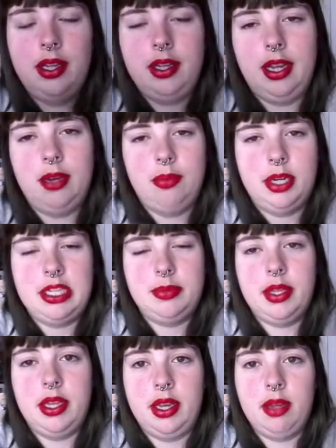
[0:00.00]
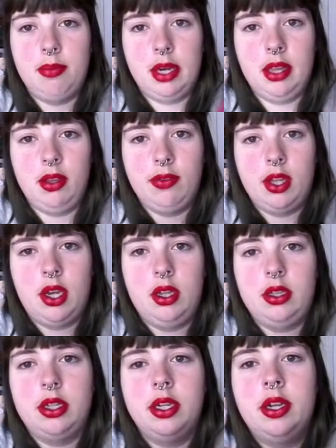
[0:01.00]
Not impressed by the name, but I love the
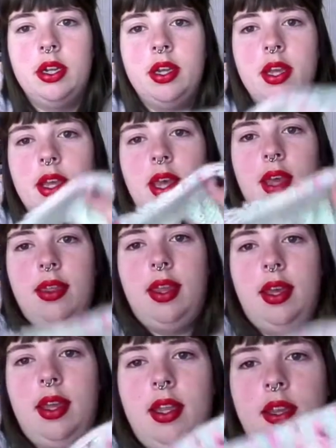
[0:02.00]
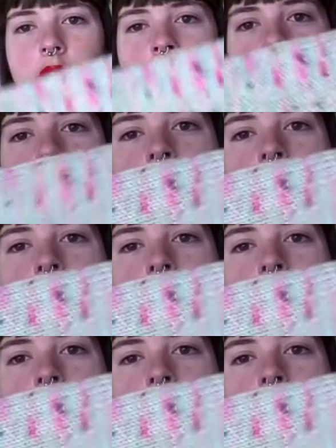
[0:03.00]
color. And then